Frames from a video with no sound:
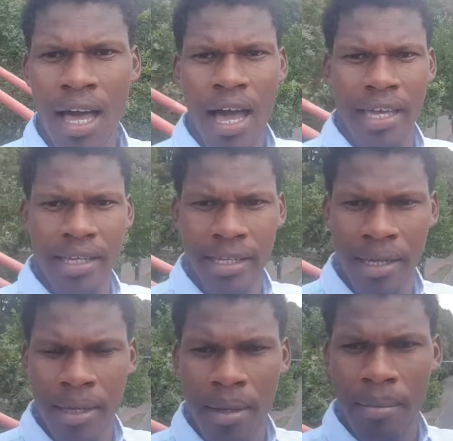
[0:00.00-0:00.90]
Hi,
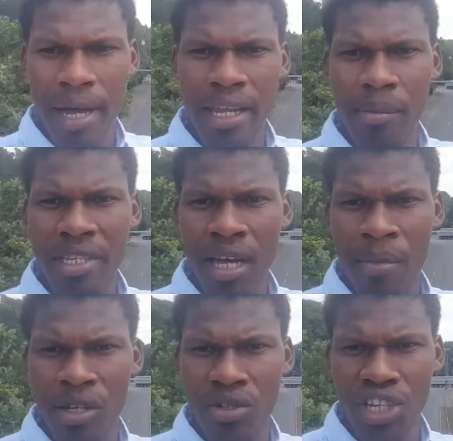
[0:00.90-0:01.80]
my name is
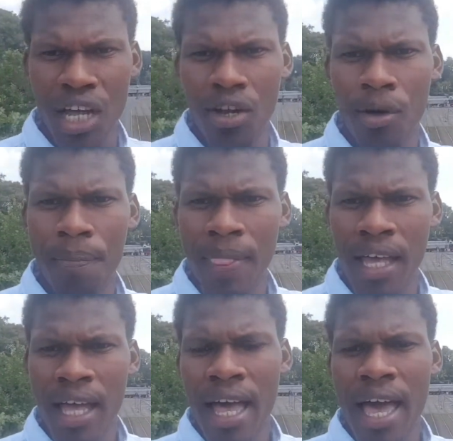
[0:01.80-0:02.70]
Amadou Jalop,
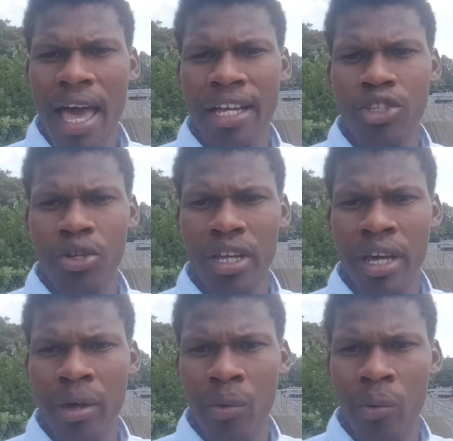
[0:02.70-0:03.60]
and
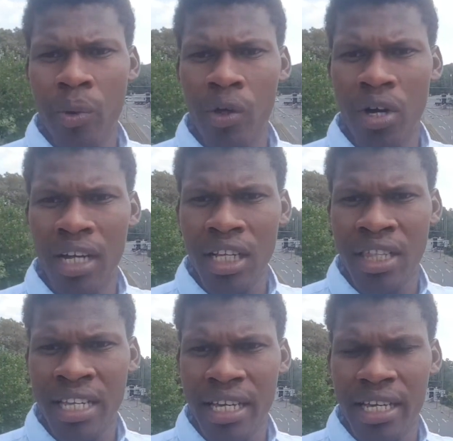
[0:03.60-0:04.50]
today we're gonna
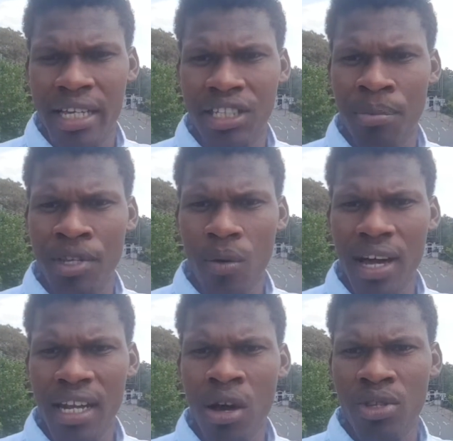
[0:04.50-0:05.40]
take chapter
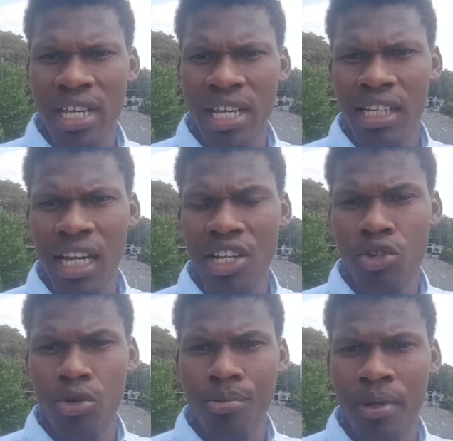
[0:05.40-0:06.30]
1 outside the
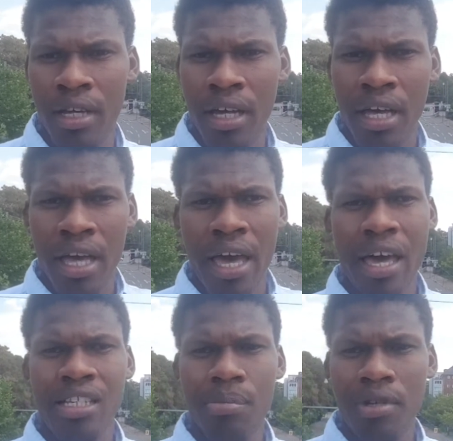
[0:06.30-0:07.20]
classroom.
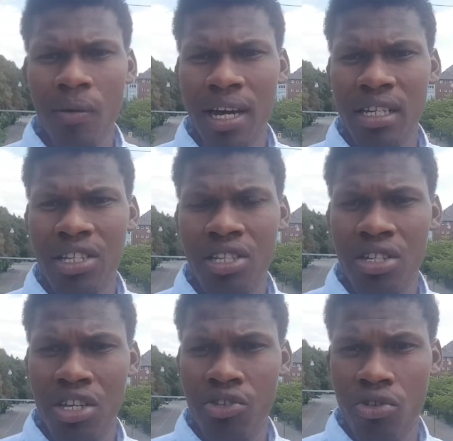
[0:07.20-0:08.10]
And chapter 1 is
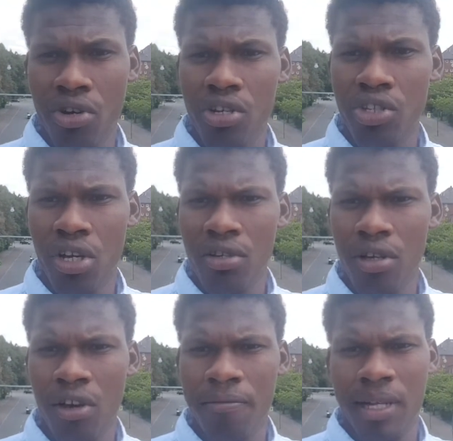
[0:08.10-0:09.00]
the introduction
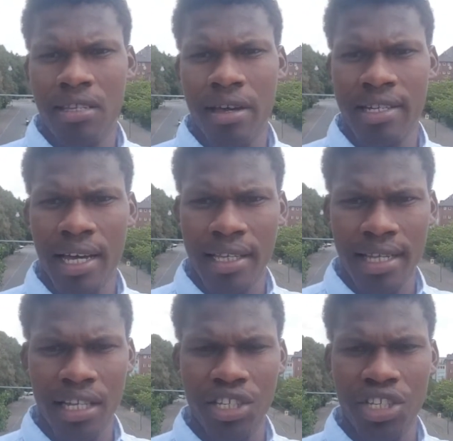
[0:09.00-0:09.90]
of material science
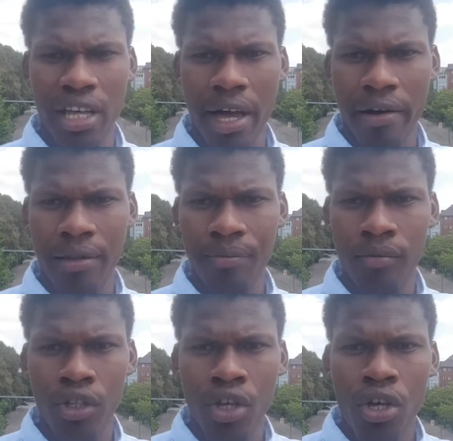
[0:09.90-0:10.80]
and engineering.
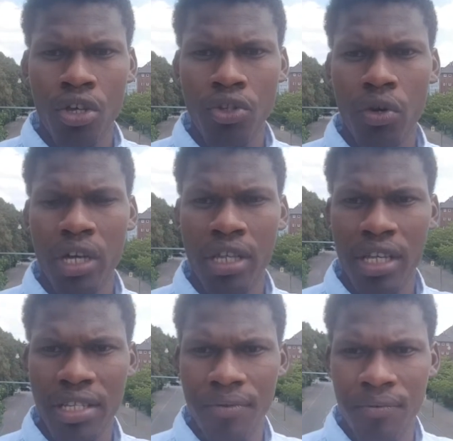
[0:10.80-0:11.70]
So in
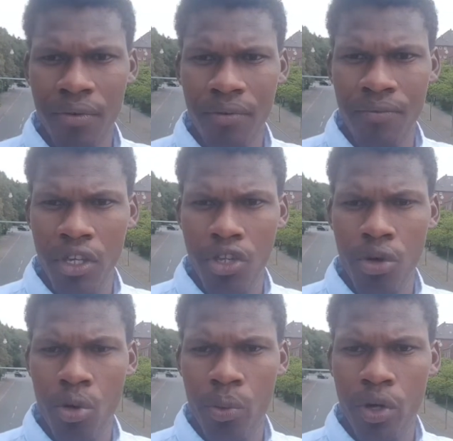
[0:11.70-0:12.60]
this
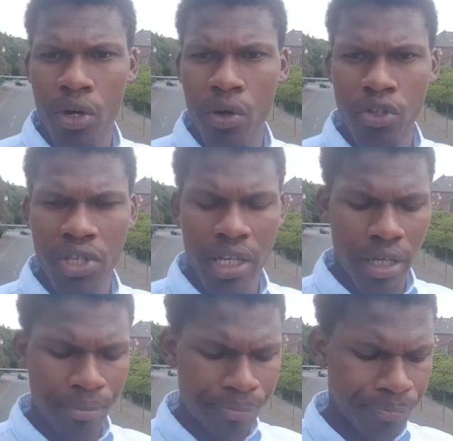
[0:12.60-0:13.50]
video, we're going to
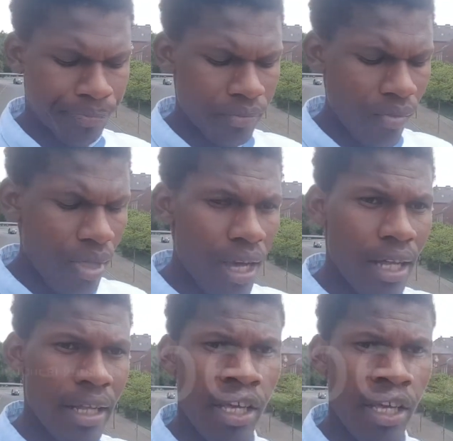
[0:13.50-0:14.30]
see the